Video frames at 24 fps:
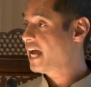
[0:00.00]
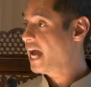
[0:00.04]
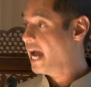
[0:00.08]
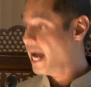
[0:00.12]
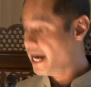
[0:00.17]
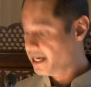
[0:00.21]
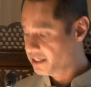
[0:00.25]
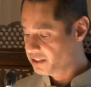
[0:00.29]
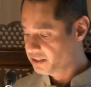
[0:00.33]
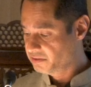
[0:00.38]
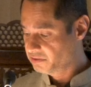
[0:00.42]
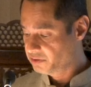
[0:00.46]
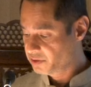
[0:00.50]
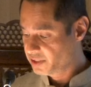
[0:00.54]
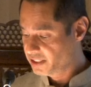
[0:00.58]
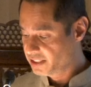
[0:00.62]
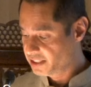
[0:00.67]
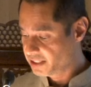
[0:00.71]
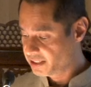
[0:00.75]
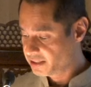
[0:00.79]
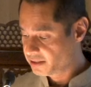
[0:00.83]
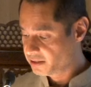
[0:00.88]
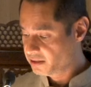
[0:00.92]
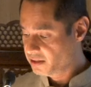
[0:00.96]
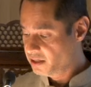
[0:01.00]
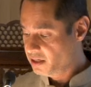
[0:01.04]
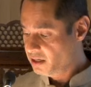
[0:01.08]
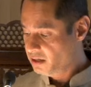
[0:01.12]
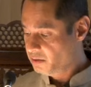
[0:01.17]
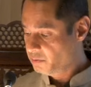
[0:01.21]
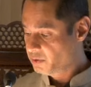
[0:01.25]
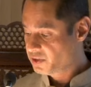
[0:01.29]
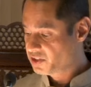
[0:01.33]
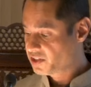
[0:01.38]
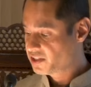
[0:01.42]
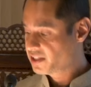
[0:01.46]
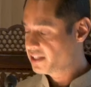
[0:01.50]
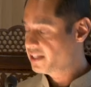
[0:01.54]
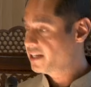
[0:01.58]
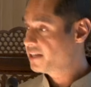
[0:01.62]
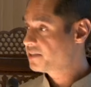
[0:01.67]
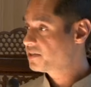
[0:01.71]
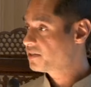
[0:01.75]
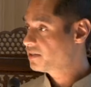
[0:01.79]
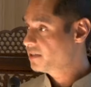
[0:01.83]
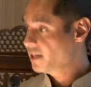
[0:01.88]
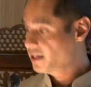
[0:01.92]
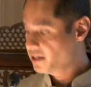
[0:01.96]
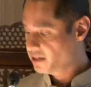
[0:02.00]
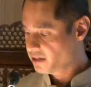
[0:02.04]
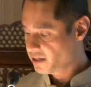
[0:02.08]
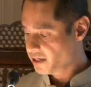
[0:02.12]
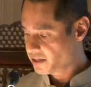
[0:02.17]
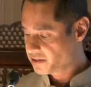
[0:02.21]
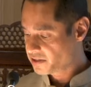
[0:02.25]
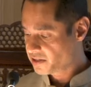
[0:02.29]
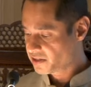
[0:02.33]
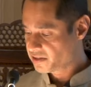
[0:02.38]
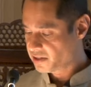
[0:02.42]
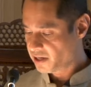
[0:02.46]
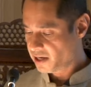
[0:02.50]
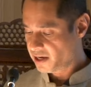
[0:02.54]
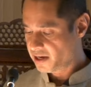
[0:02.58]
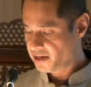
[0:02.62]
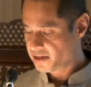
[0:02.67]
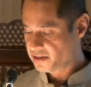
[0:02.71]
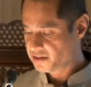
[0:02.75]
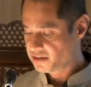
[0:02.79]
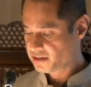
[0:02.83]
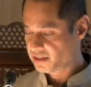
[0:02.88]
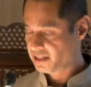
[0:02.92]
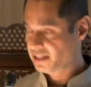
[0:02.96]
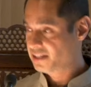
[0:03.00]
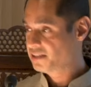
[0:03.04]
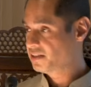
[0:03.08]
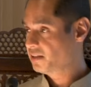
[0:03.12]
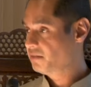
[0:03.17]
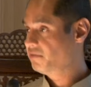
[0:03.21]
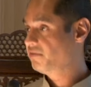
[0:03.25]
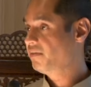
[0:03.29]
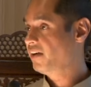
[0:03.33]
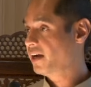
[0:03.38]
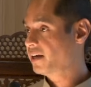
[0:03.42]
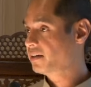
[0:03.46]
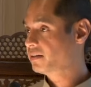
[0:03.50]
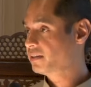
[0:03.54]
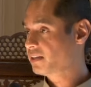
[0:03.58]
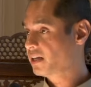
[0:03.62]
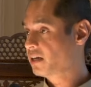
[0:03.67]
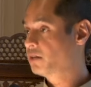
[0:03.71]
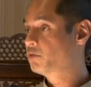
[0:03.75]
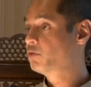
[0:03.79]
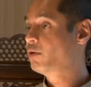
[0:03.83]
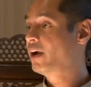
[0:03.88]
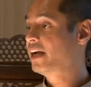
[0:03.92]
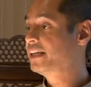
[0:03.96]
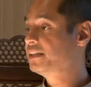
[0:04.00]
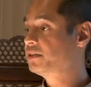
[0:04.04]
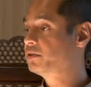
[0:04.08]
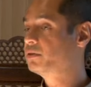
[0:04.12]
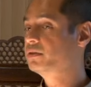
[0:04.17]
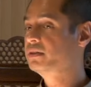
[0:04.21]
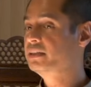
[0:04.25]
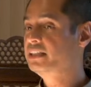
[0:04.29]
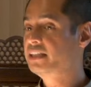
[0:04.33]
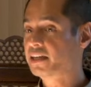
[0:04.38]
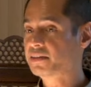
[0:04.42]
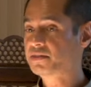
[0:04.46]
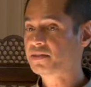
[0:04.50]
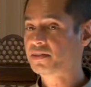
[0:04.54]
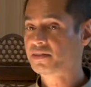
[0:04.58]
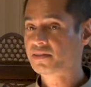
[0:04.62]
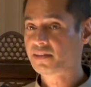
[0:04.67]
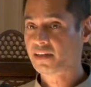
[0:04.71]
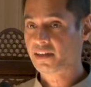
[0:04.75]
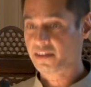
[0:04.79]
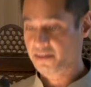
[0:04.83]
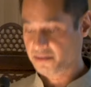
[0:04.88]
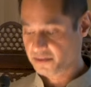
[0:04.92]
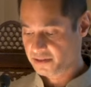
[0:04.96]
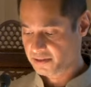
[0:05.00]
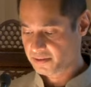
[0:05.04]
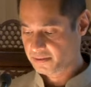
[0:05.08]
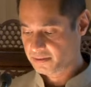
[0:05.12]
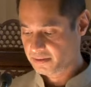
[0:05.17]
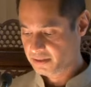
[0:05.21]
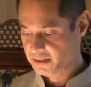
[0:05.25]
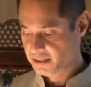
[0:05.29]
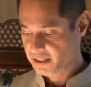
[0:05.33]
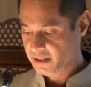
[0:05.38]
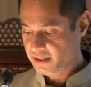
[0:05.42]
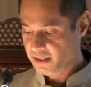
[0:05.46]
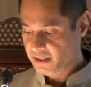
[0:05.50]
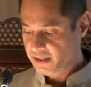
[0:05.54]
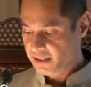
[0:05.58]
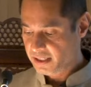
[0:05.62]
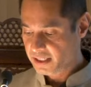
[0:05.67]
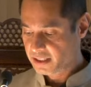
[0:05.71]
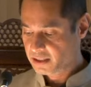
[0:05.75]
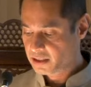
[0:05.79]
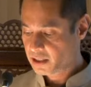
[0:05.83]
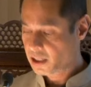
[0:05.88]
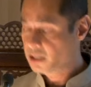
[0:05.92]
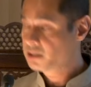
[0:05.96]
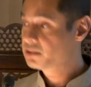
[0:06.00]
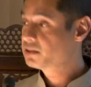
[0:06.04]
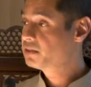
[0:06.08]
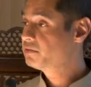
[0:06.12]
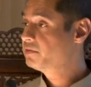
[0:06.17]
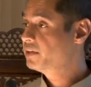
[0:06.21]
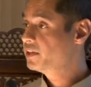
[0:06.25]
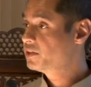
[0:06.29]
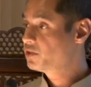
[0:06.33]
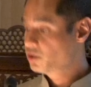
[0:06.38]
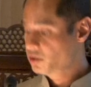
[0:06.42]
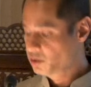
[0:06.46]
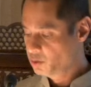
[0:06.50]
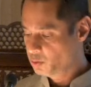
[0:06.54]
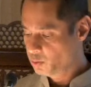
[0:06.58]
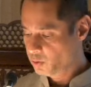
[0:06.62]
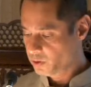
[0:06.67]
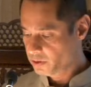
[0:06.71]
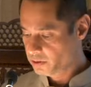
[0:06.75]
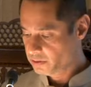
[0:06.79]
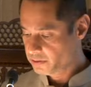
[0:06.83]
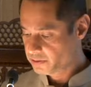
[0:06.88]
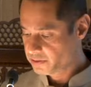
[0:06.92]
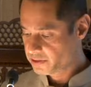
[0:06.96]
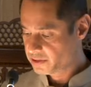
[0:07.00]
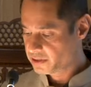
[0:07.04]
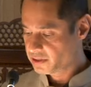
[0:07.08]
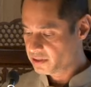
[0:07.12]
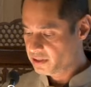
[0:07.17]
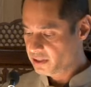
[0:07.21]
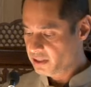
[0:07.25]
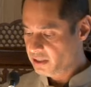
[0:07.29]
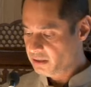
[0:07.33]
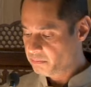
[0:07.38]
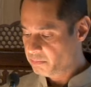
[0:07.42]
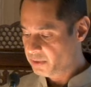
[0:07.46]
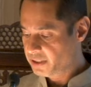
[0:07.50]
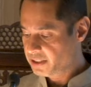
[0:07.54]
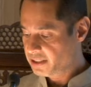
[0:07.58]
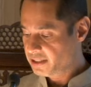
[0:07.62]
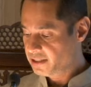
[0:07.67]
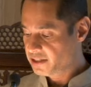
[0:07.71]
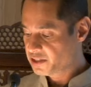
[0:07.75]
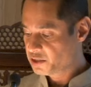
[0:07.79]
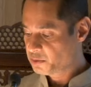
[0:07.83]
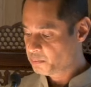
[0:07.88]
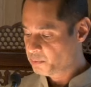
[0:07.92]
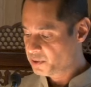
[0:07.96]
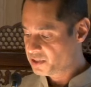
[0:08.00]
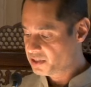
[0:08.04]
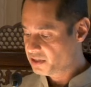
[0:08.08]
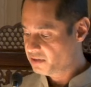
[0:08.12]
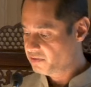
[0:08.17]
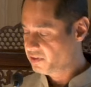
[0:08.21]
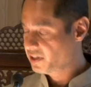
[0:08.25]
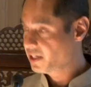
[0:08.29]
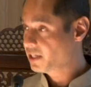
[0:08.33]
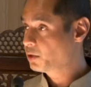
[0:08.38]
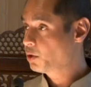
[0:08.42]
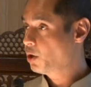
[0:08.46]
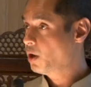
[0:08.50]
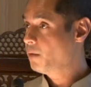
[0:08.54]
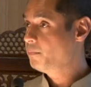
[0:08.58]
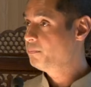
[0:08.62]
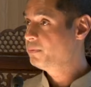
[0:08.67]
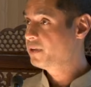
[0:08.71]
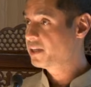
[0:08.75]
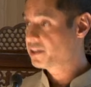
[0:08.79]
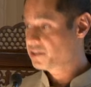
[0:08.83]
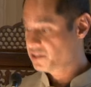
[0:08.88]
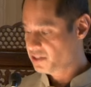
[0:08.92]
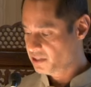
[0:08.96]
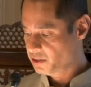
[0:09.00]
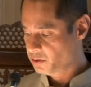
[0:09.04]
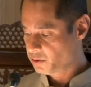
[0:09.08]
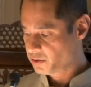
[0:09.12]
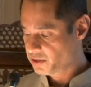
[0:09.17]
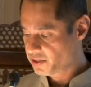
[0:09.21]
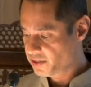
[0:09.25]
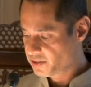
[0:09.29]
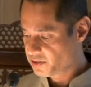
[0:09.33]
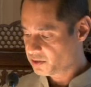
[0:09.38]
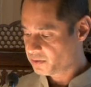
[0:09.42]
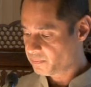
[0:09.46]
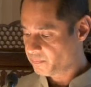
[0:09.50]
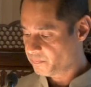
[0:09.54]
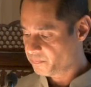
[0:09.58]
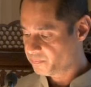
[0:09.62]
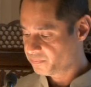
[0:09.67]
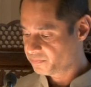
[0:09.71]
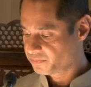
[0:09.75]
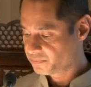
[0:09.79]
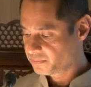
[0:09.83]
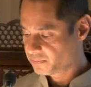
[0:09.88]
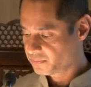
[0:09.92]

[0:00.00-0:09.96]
active reading, which is an aesthetic exercise, is in fact a writerly exercise. It cultivates new worlds, but in a specific and complex ecosystem.